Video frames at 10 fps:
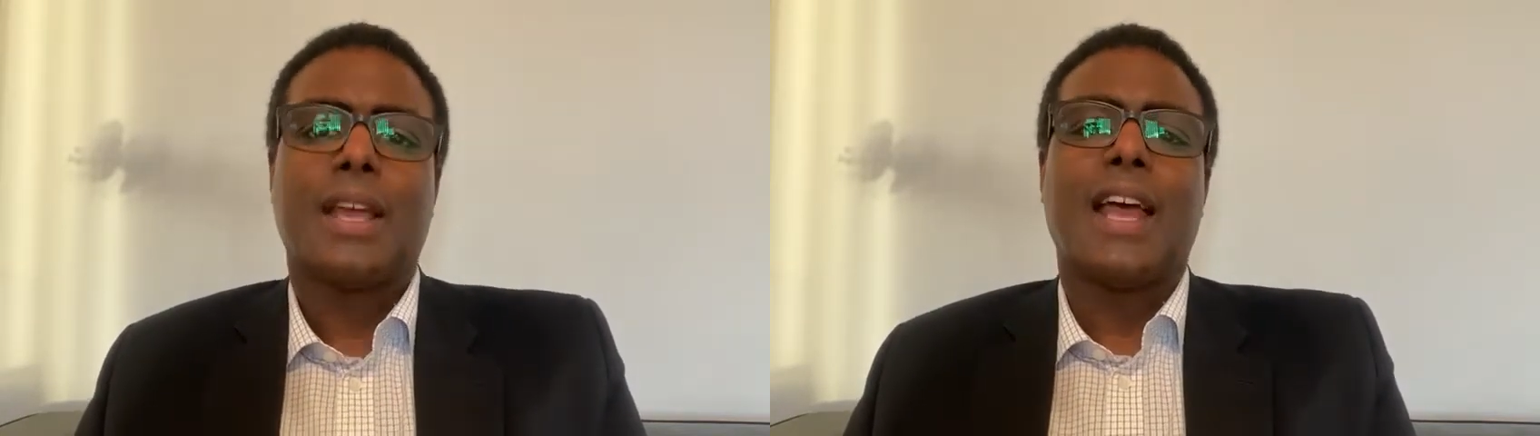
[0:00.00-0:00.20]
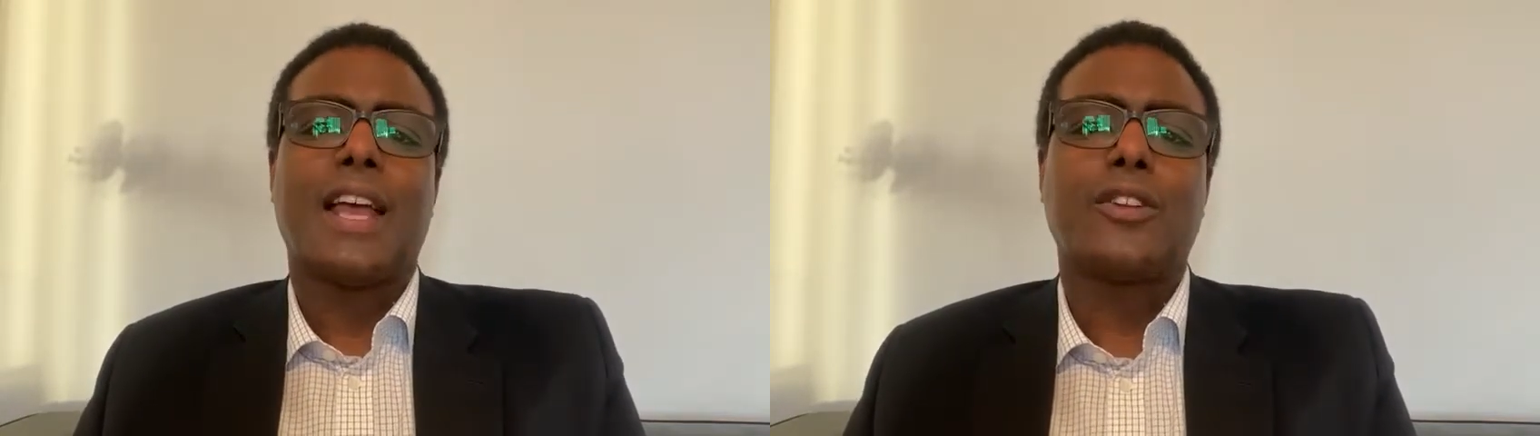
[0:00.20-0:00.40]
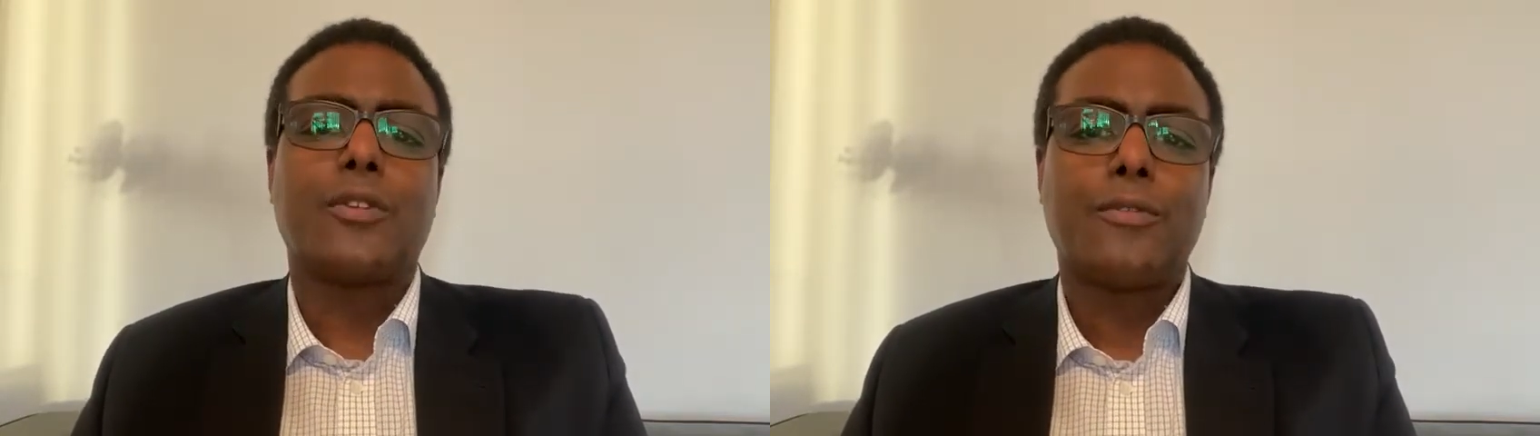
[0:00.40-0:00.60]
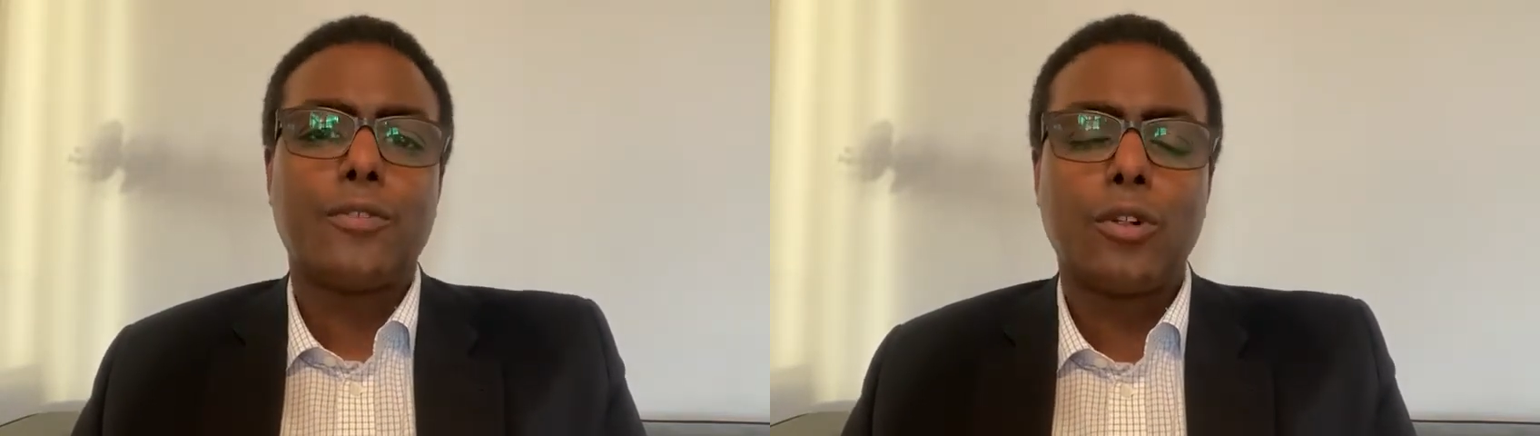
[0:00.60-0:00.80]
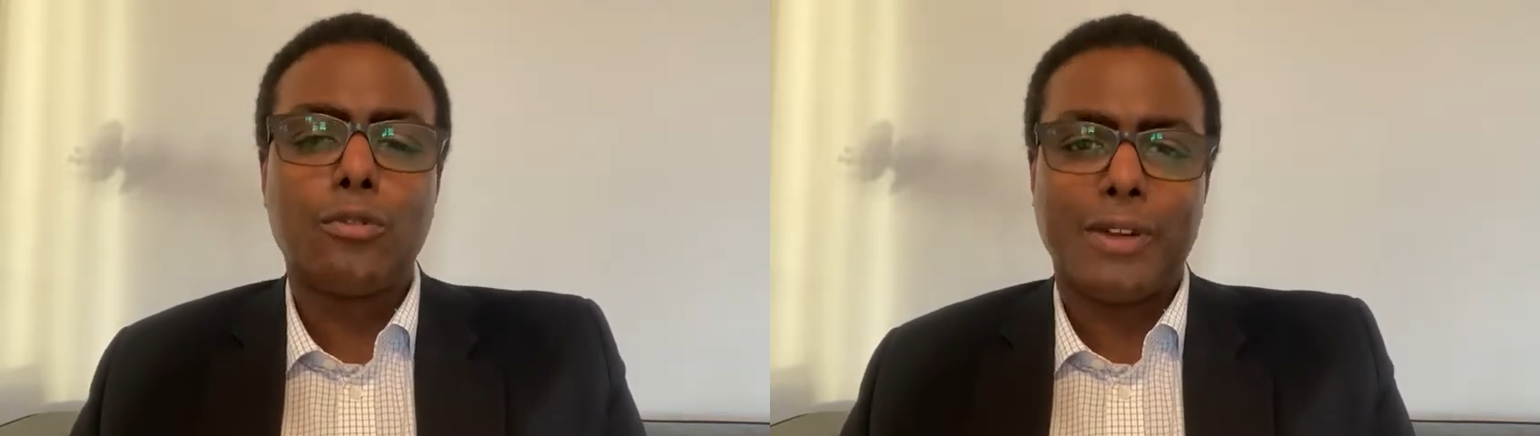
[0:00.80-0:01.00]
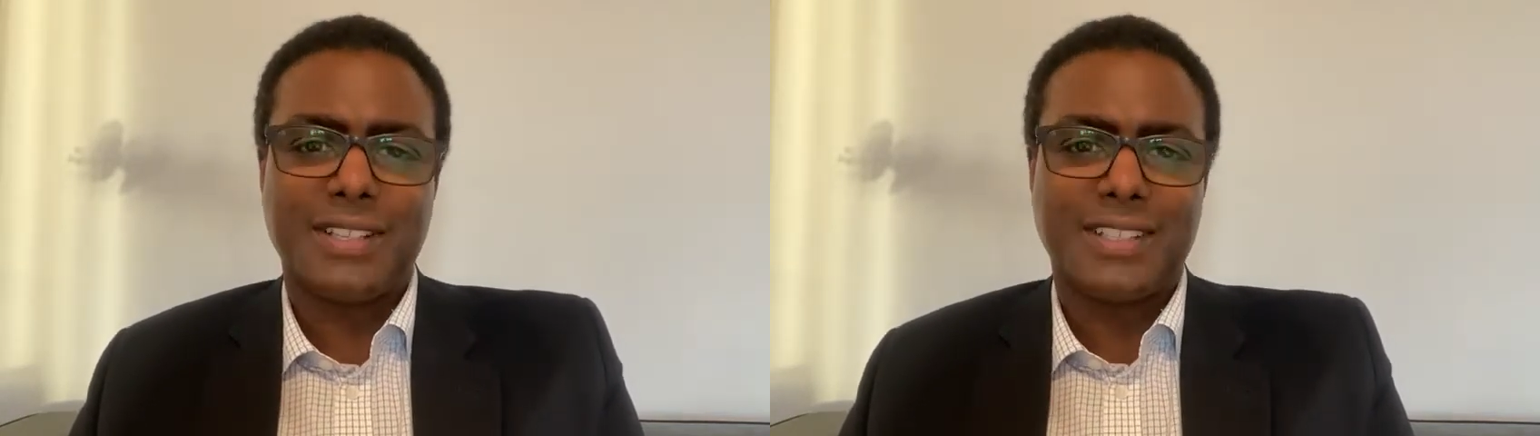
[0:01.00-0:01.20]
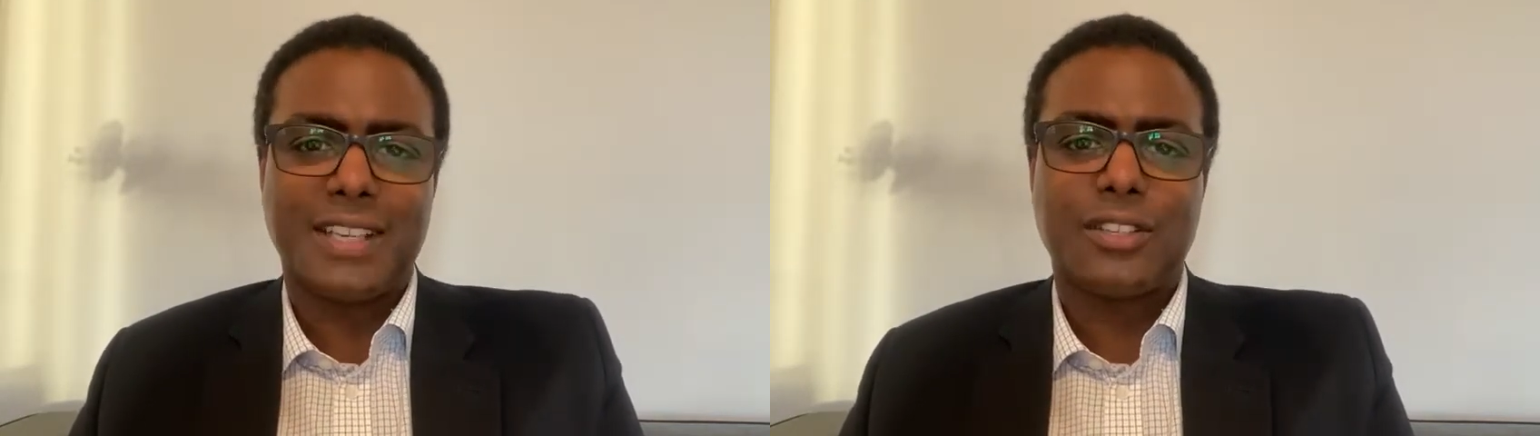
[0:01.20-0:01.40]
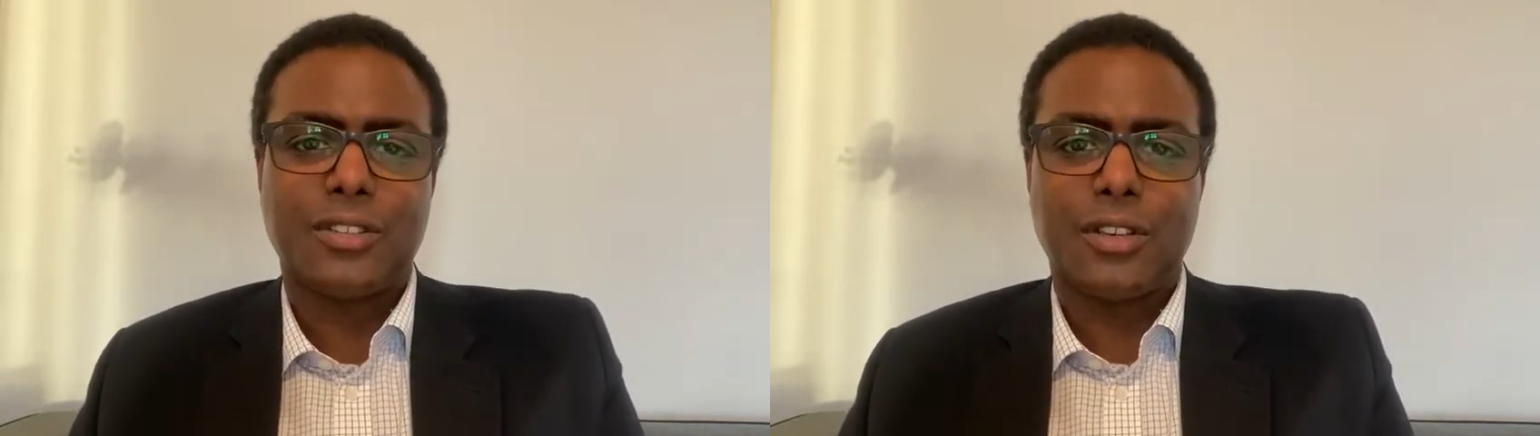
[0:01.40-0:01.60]
and your full
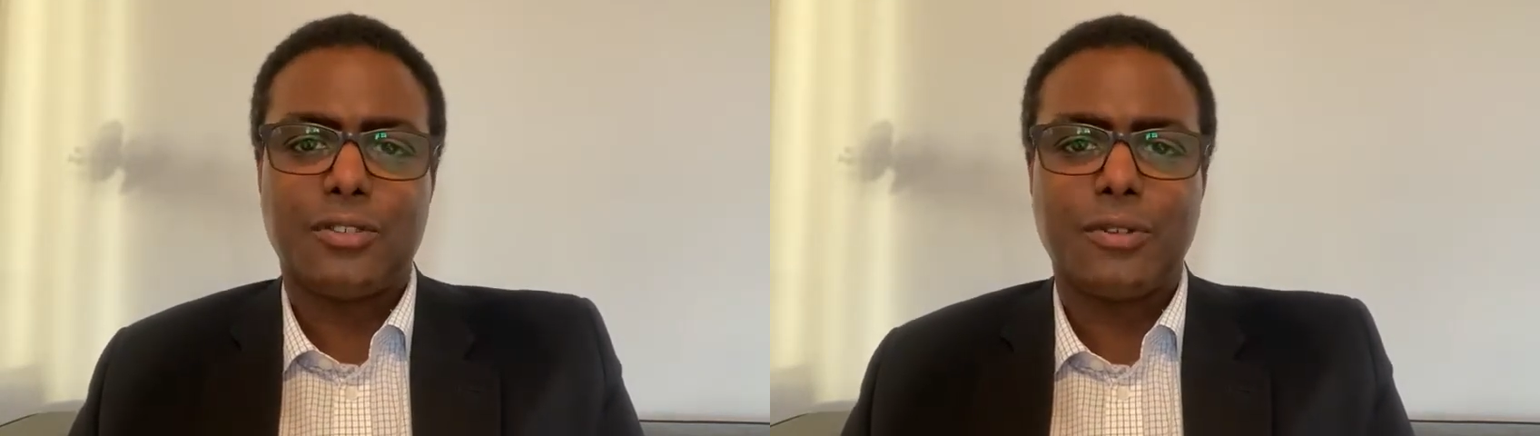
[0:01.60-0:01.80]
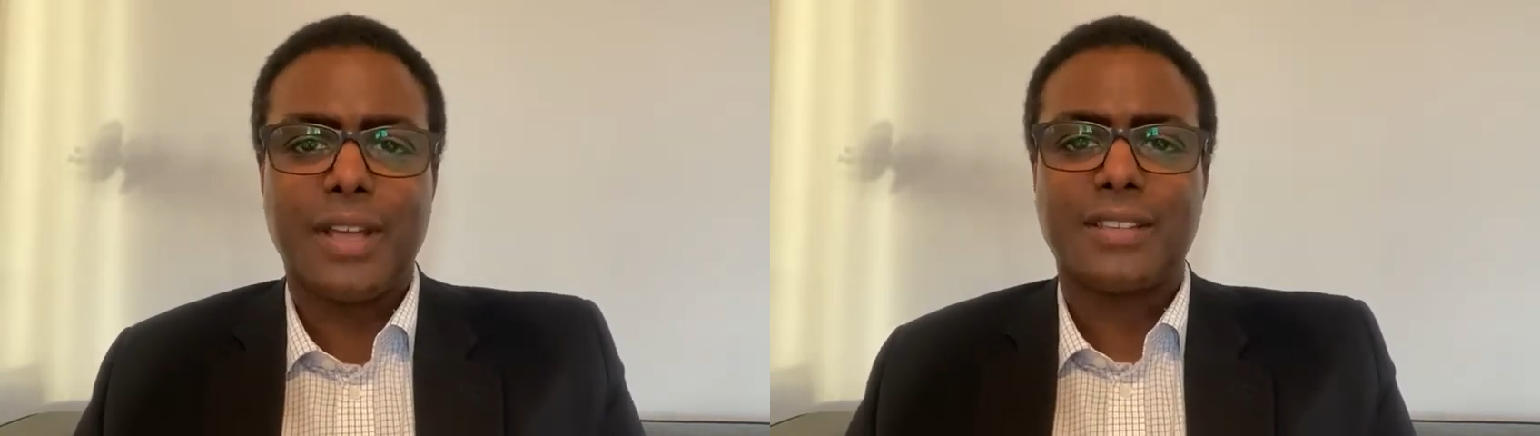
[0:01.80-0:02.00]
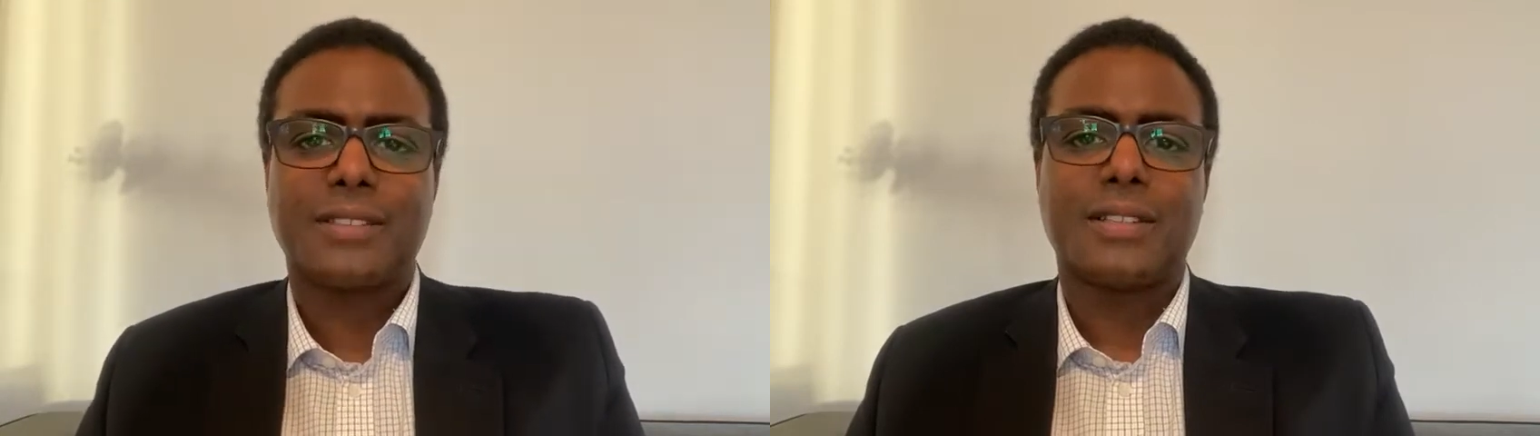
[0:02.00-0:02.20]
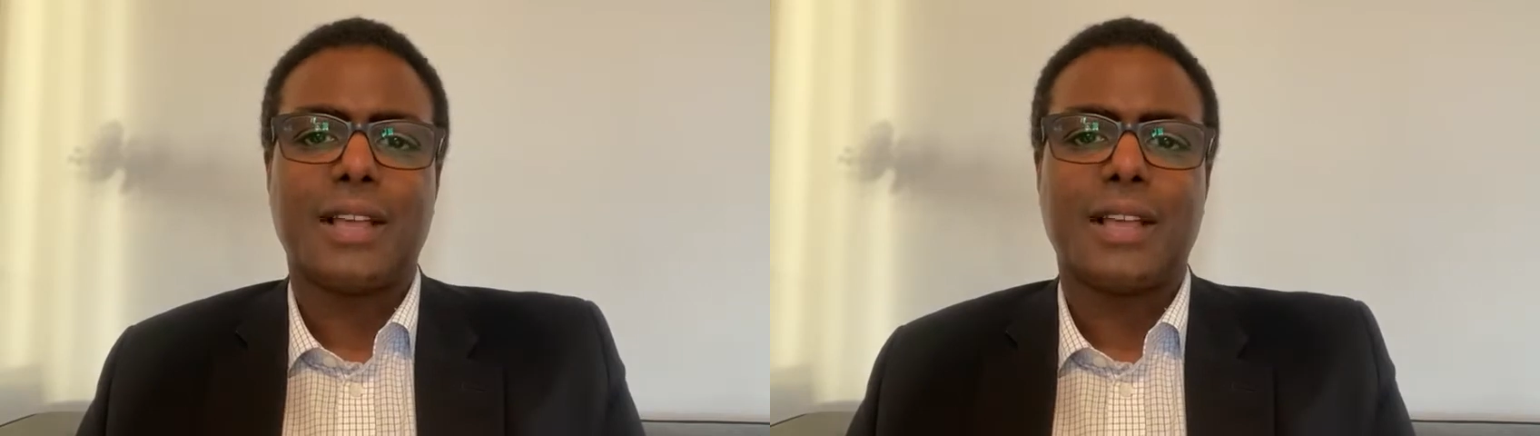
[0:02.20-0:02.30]
residential address